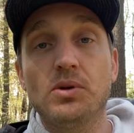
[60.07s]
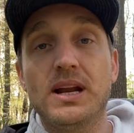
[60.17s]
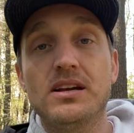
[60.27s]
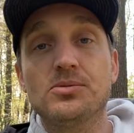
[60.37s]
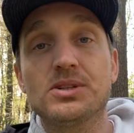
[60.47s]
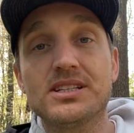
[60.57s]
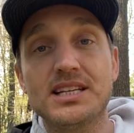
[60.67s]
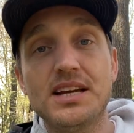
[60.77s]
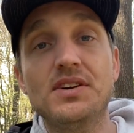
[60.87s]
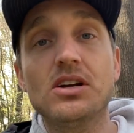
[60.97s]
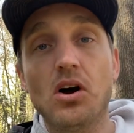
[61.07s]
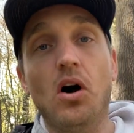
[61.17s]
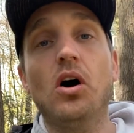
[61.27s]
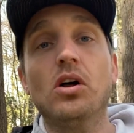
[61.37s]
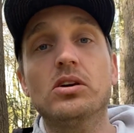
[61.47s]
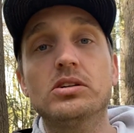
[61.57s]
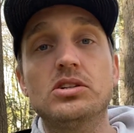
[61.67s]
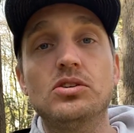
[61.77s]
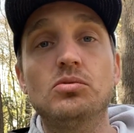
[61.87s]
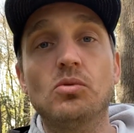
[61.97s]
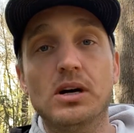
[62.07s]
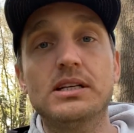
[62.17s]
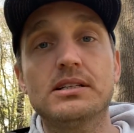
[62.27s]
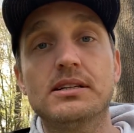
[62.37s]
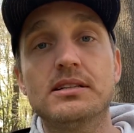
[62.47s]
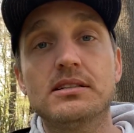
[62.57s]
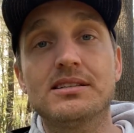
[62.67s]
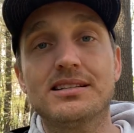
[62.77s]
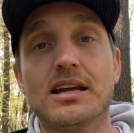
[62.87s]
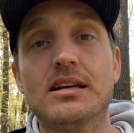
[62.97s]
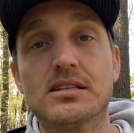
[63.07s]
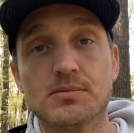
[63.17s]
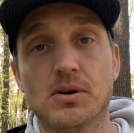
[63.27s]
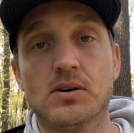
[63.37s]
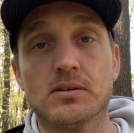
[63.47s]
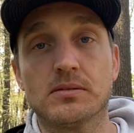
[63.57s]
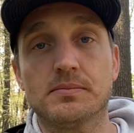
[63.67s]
ready to receive it all, or do you want to stay small?